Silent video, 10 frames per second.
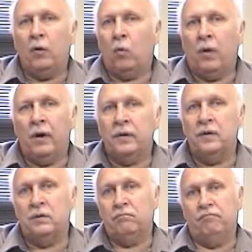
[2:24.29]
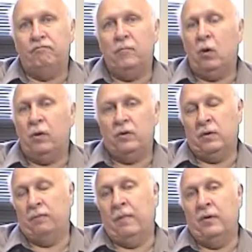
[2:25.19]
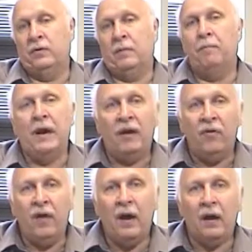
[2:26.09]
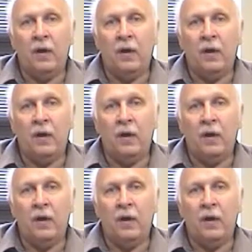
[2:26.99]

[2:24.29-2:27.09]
It was you know it was a it was a big thing.